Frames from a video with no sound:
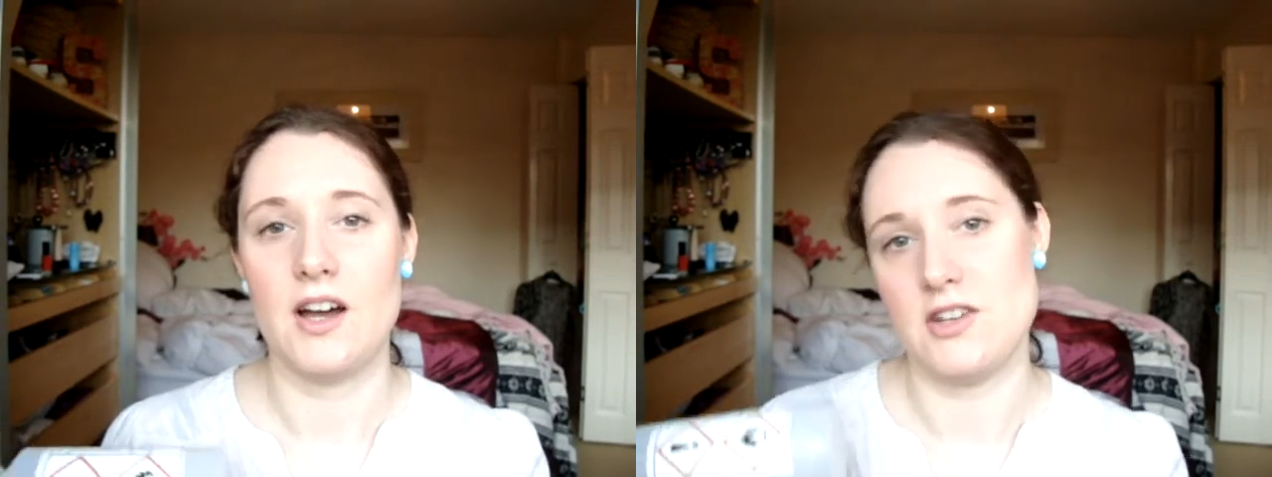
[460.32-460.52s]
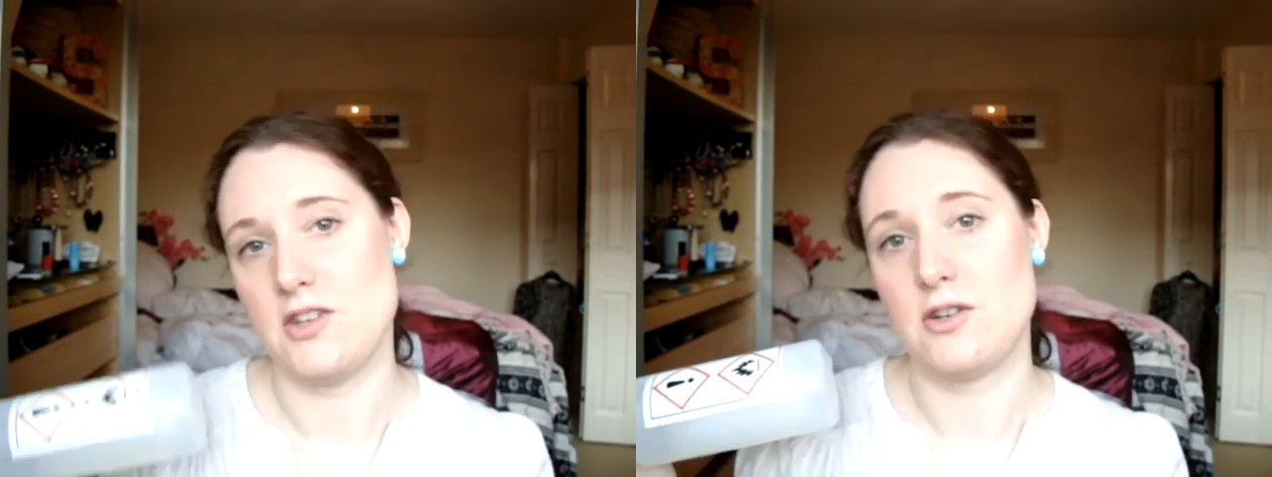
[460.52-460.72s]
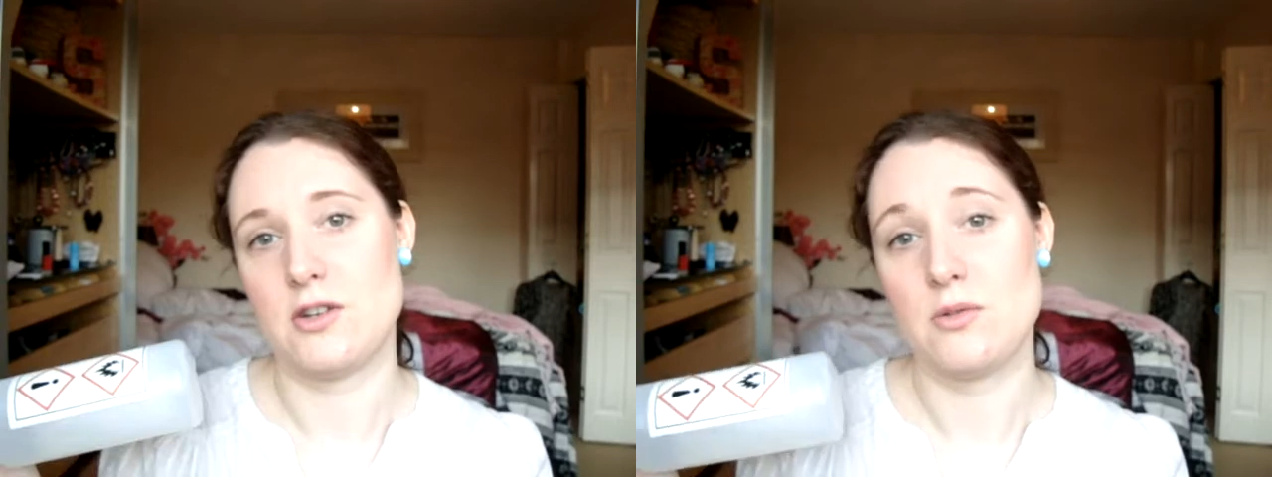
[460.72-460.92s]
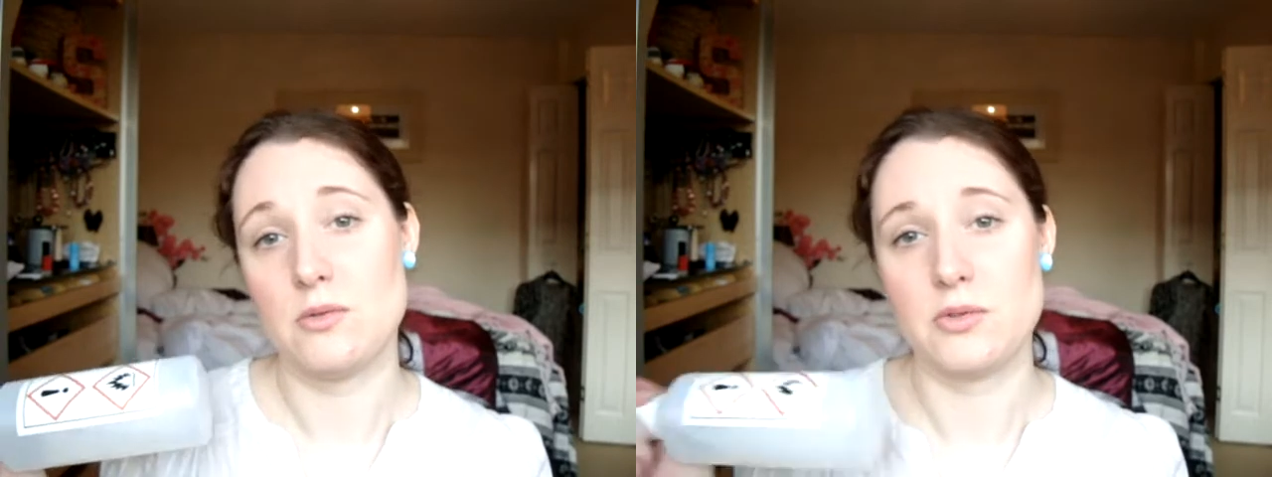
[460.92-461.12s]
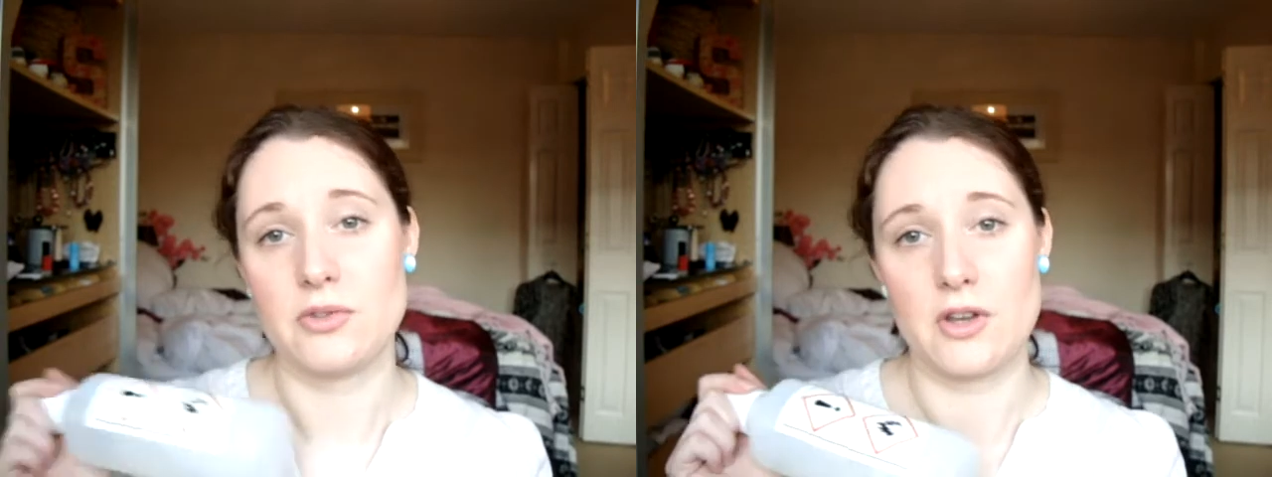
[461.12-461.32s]
And you can
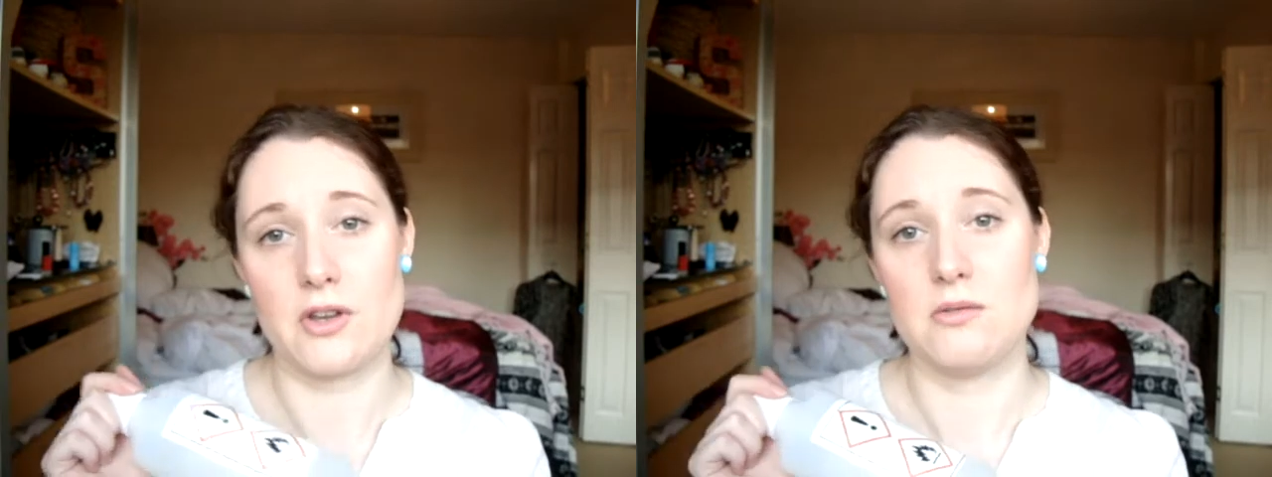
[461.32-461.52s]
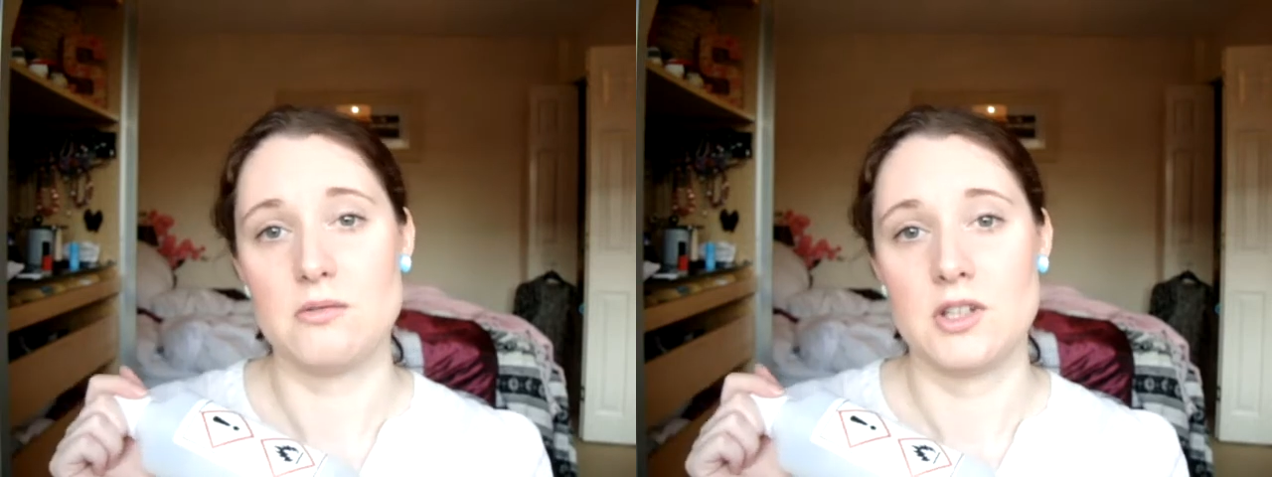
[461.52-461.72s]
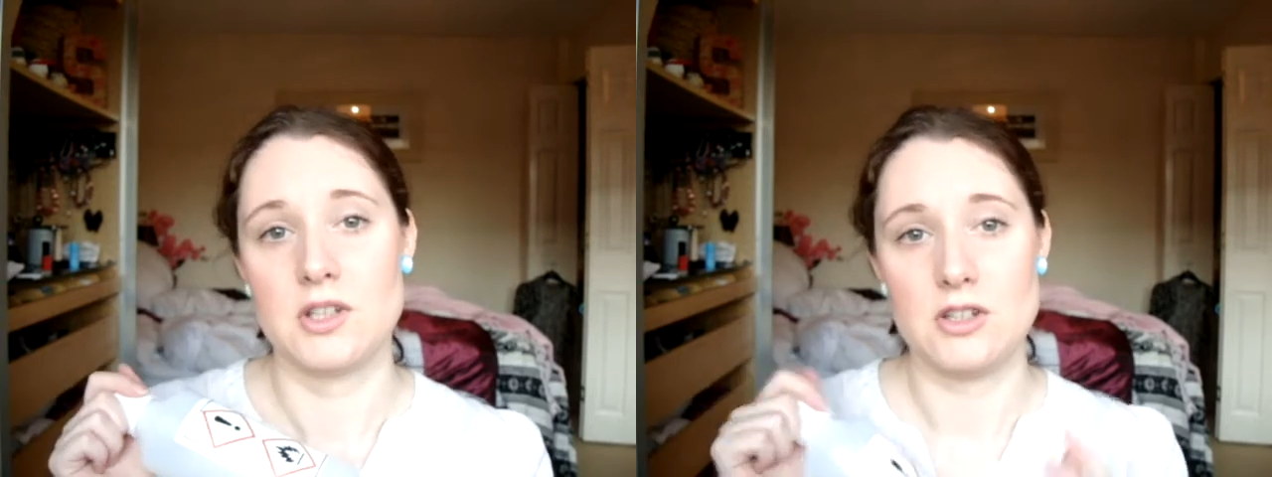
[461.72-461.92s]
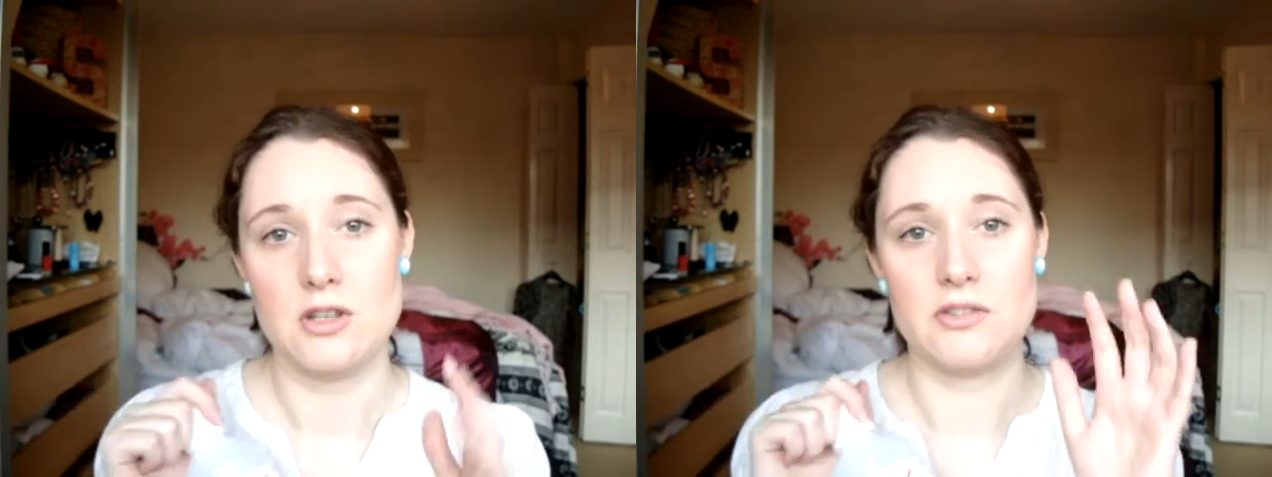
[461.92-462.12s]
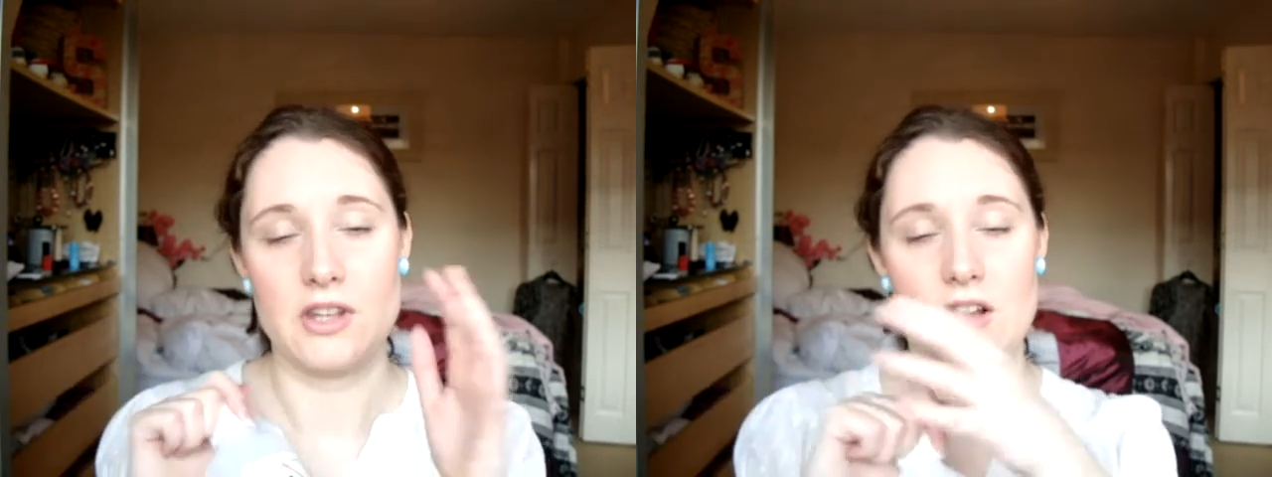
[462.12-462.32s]
also
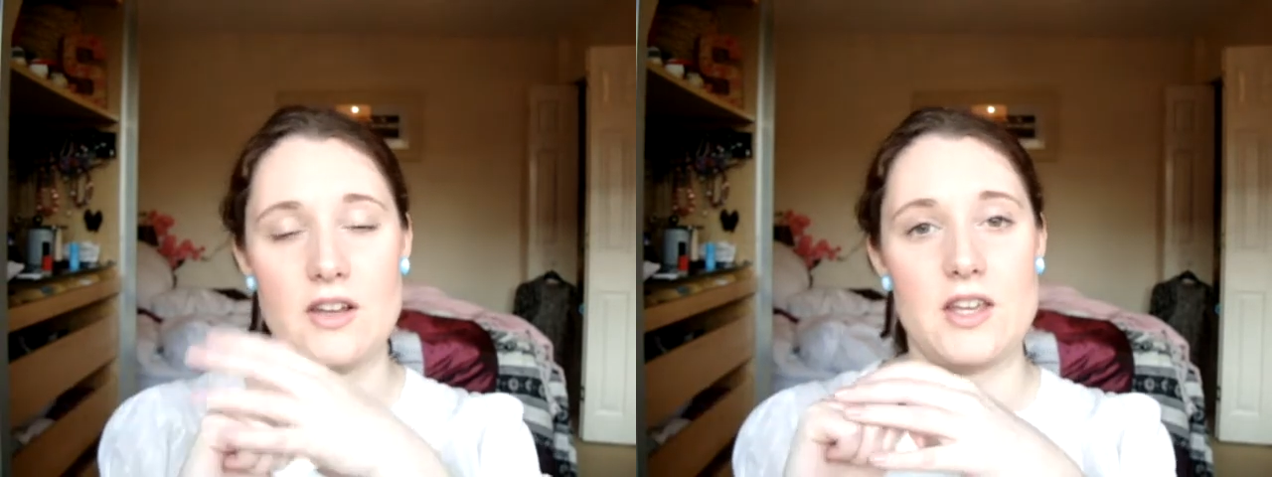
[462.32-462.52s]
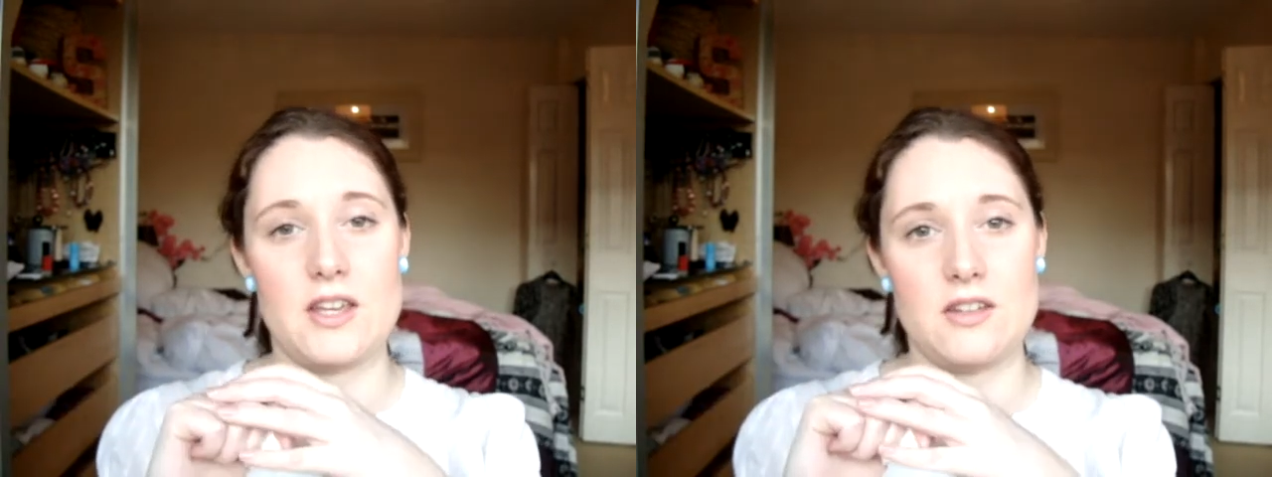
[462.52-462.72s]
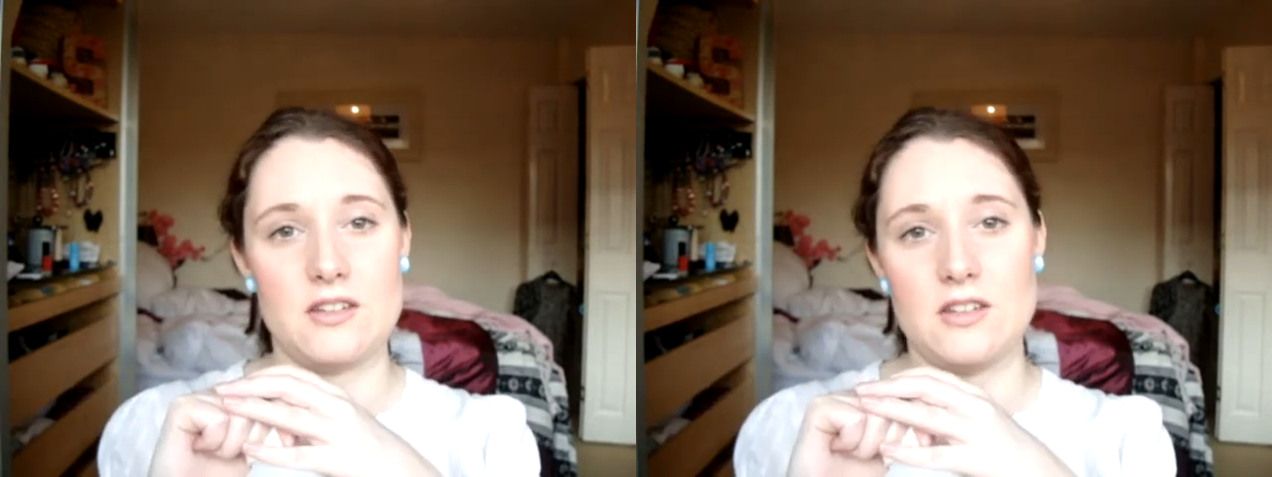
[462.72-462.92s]
use it like,